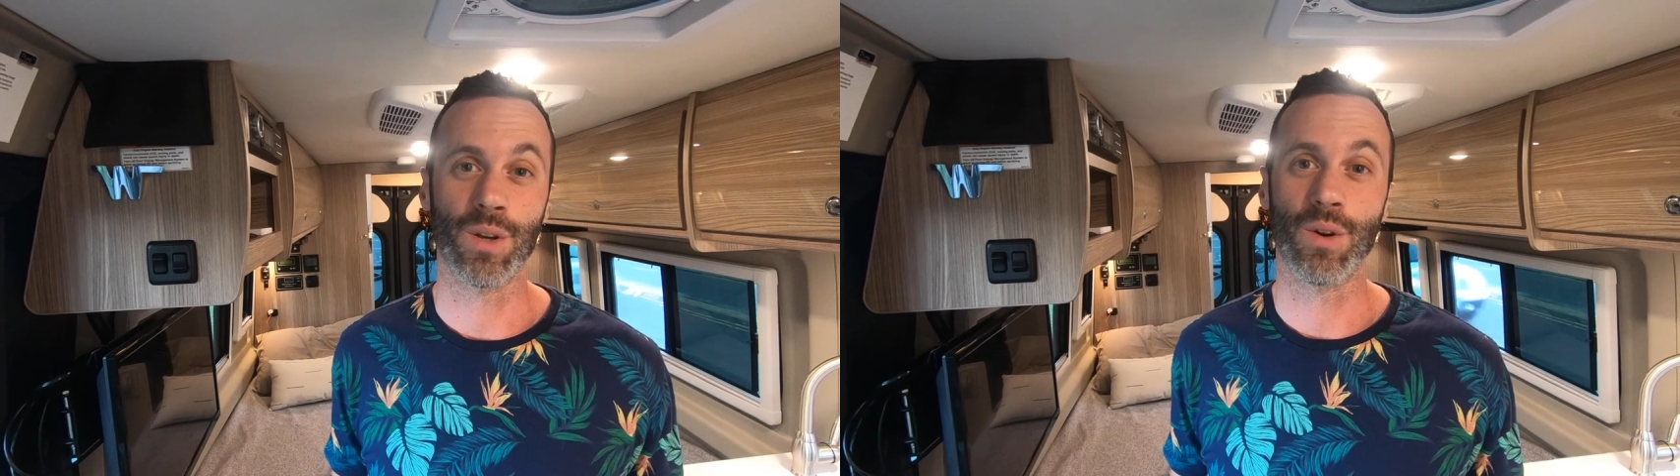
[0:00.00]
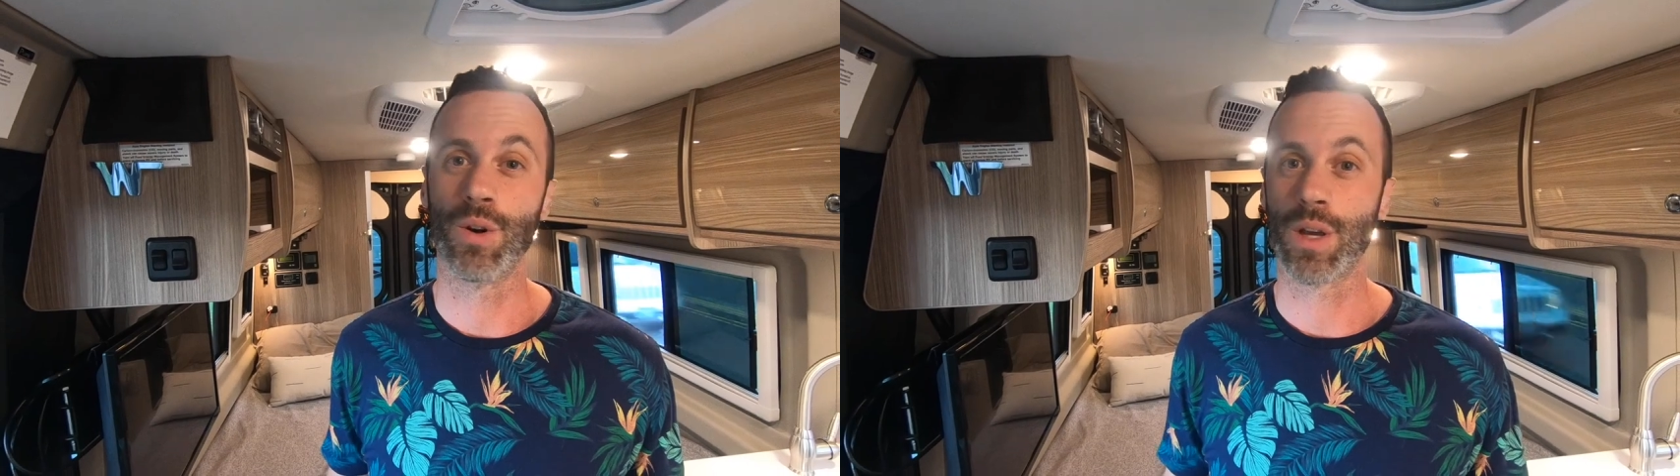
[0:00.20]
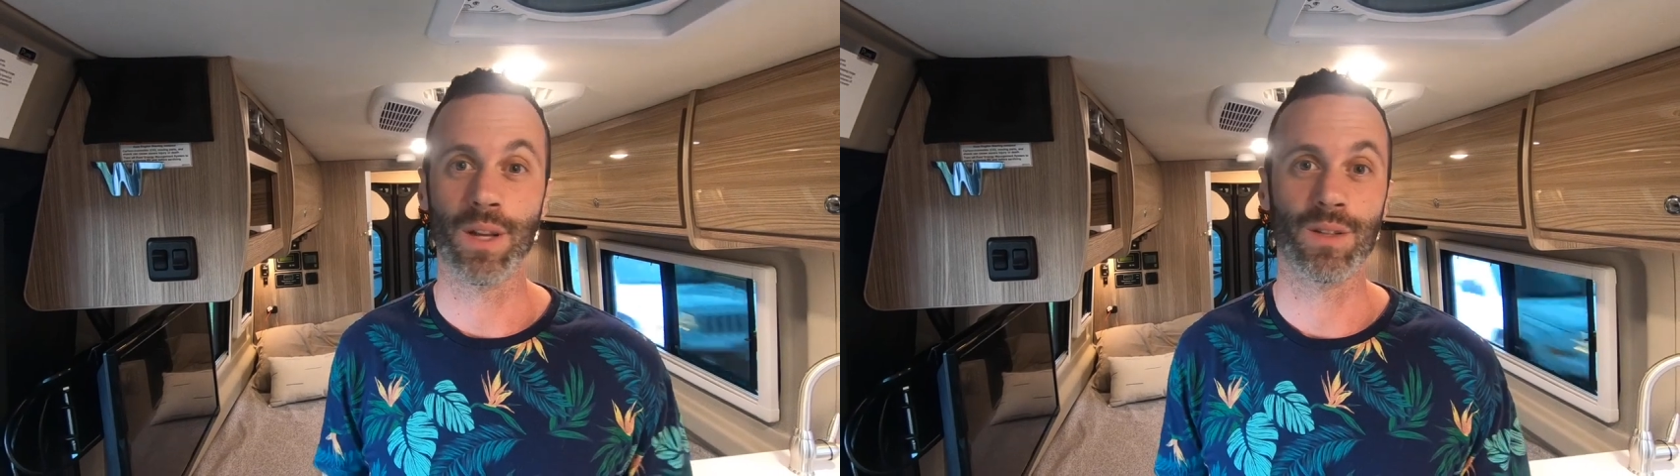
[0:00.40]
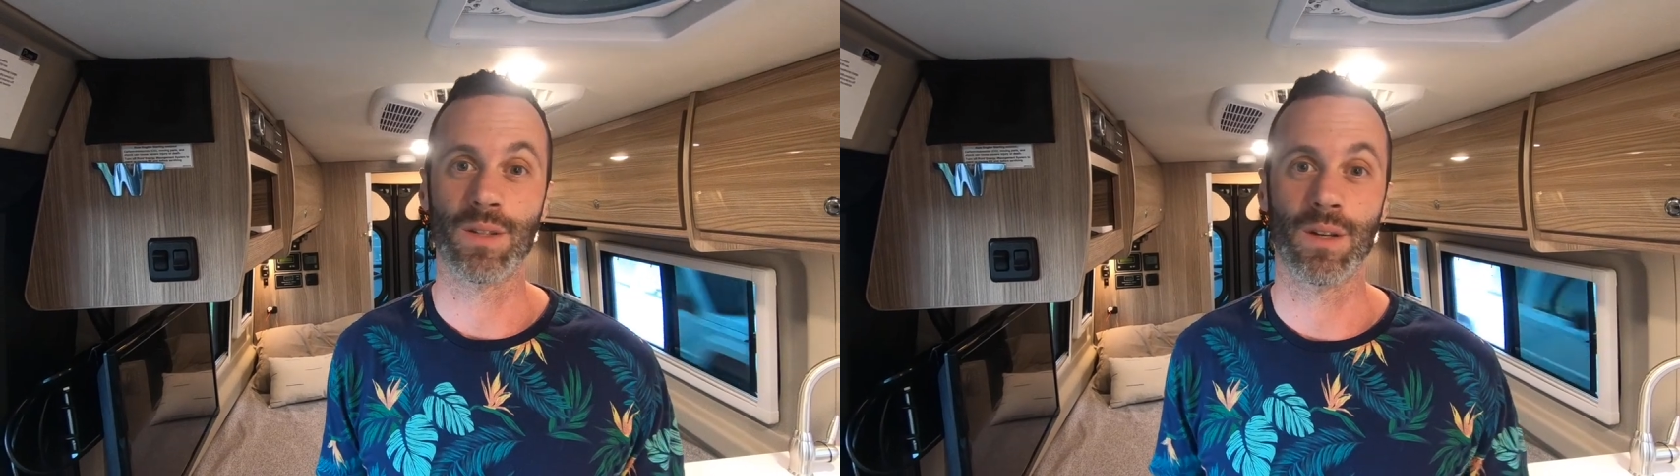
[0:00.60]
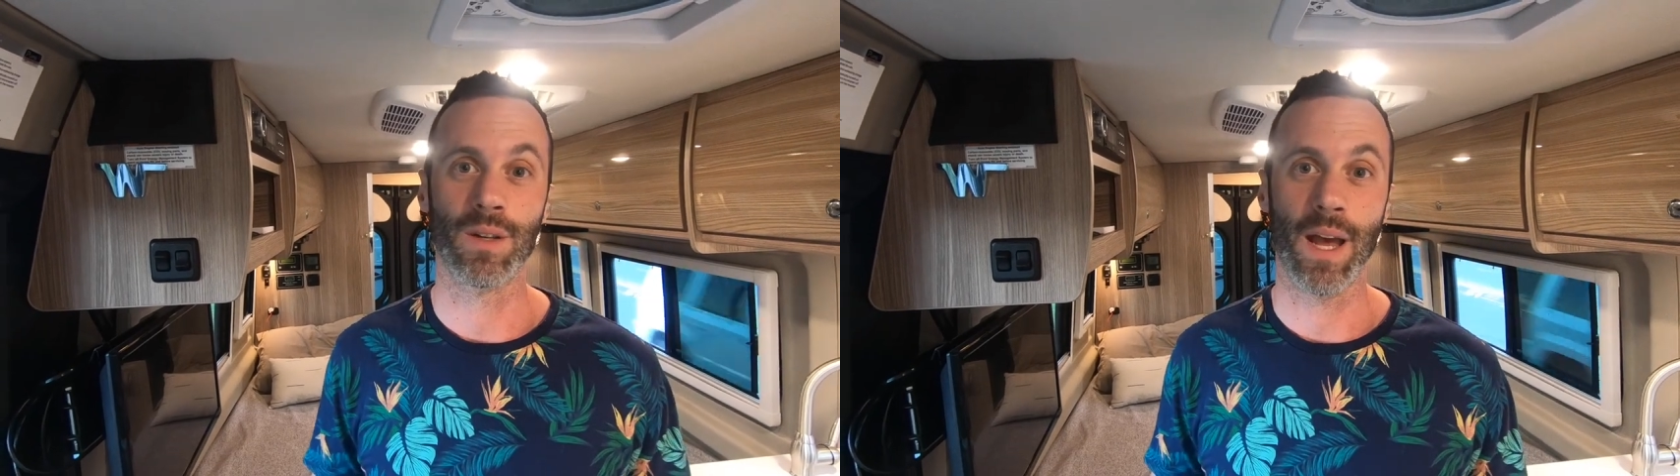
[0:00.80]
hook
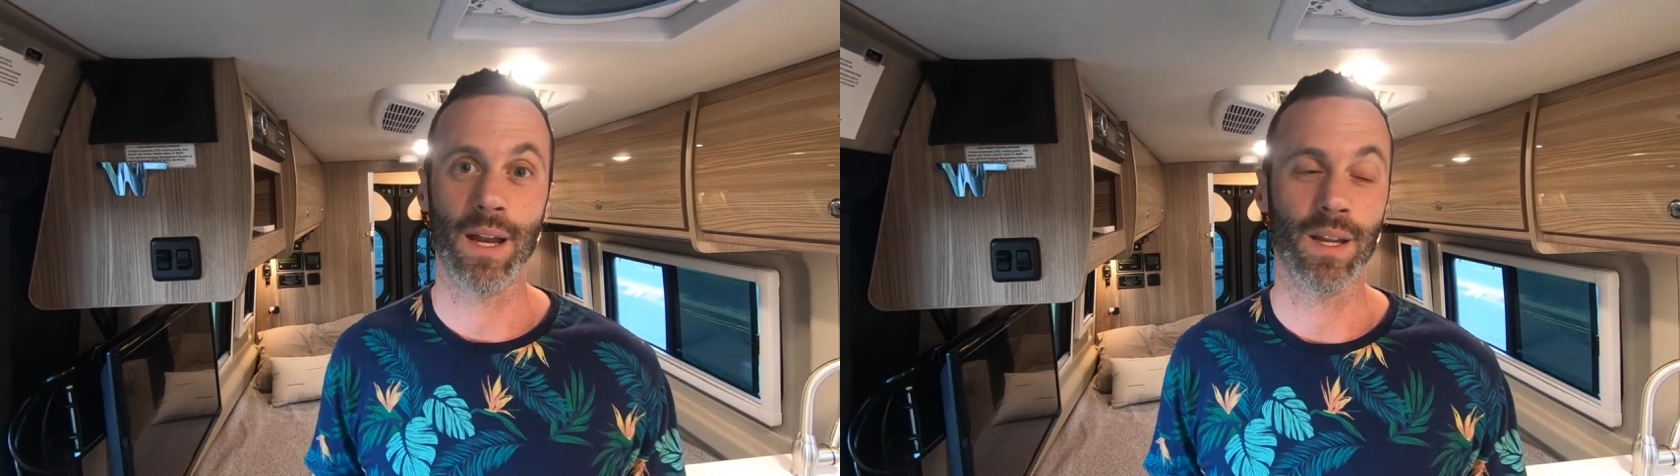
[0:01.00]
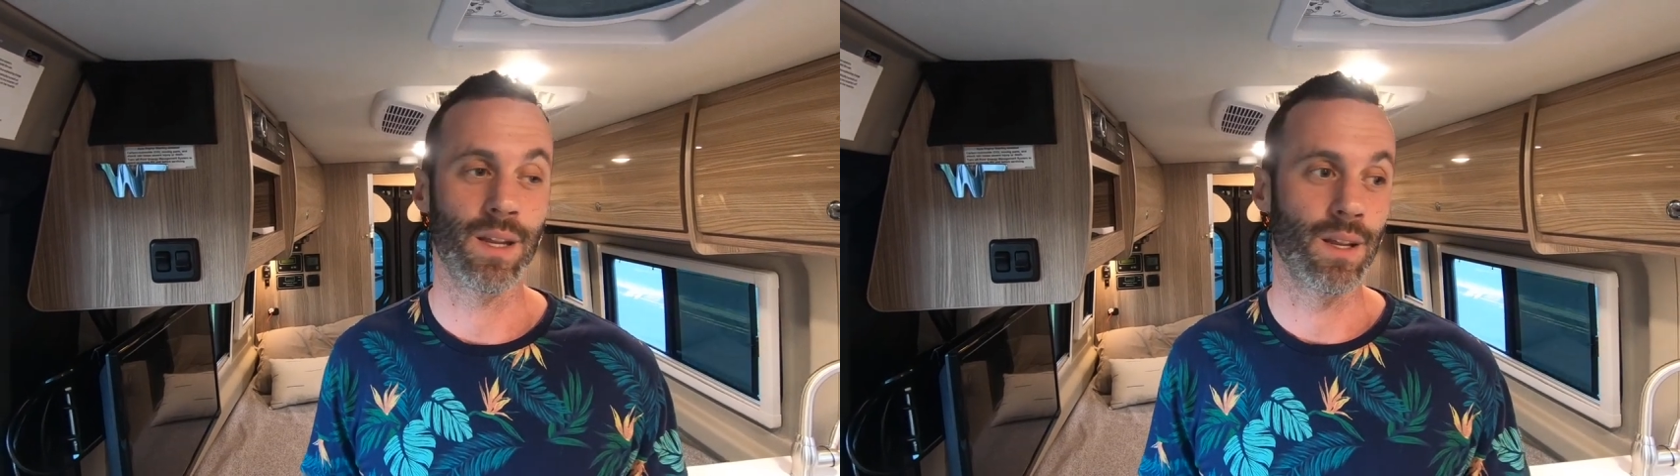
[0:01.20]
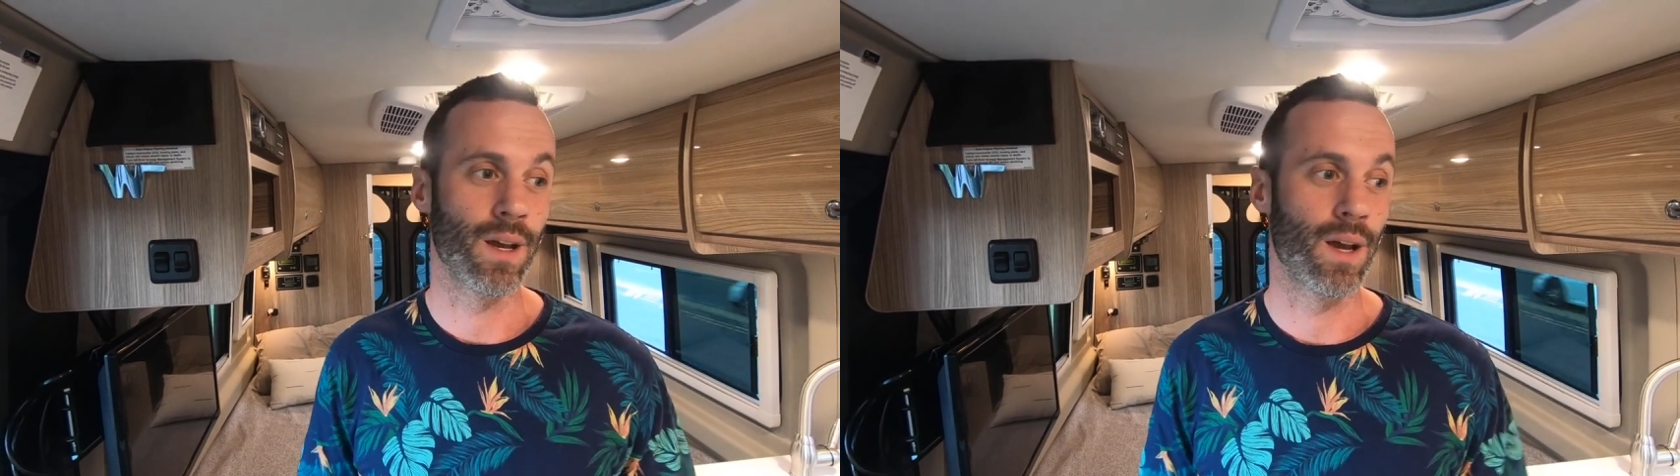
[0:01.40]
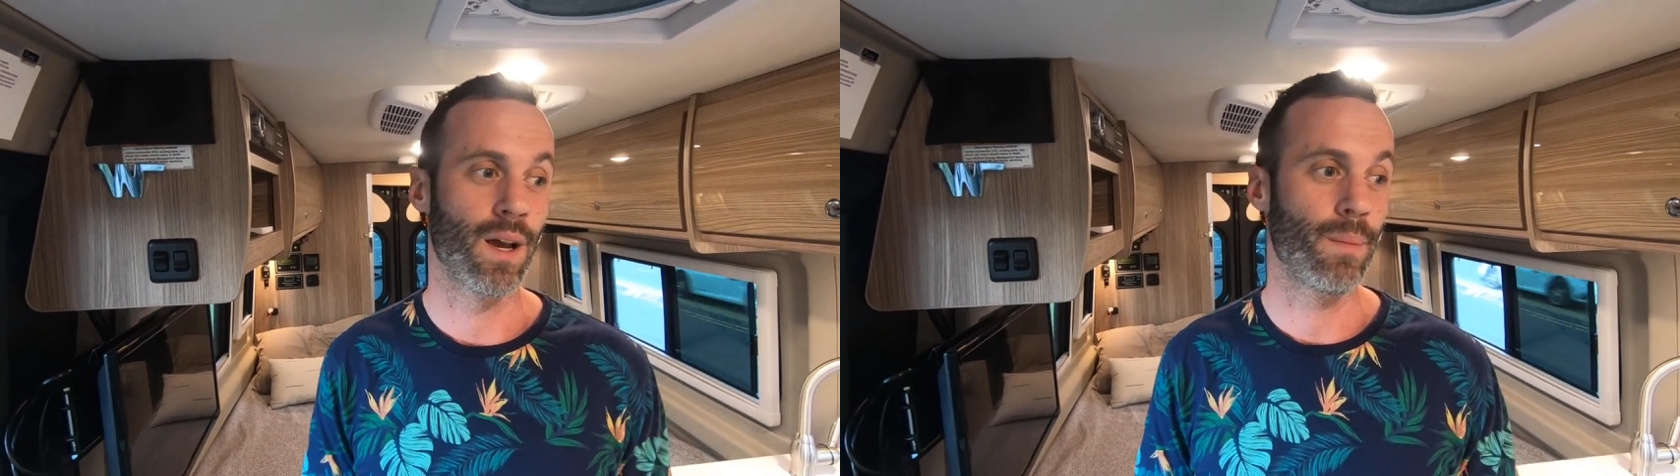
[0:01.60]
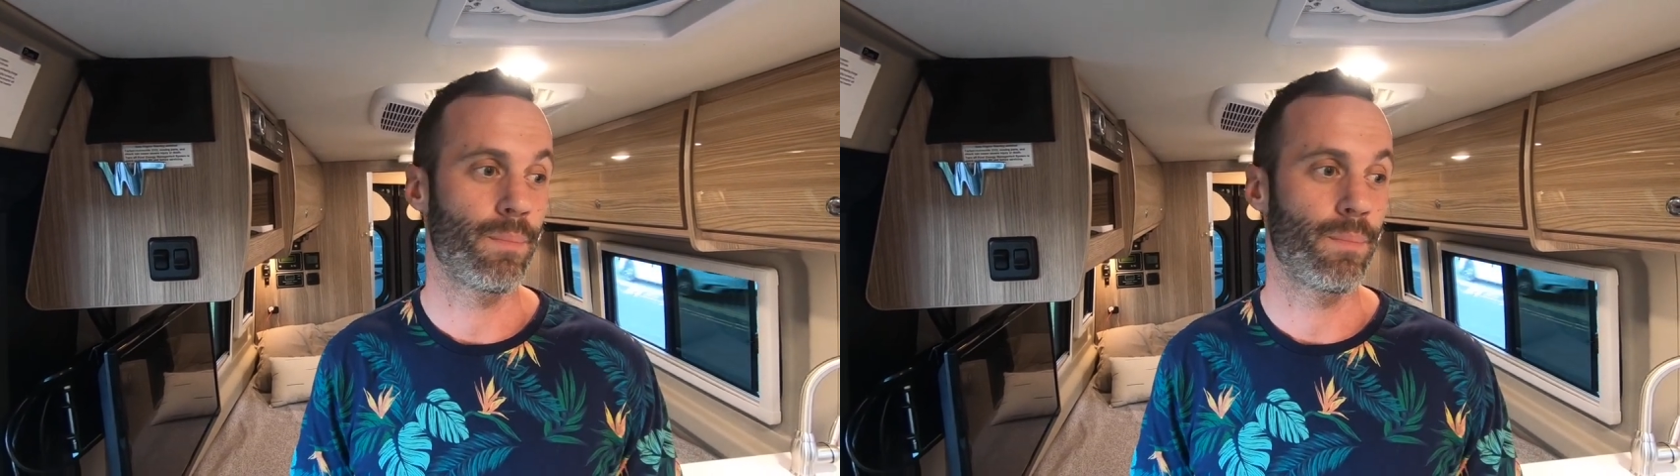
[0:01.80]
into any uh,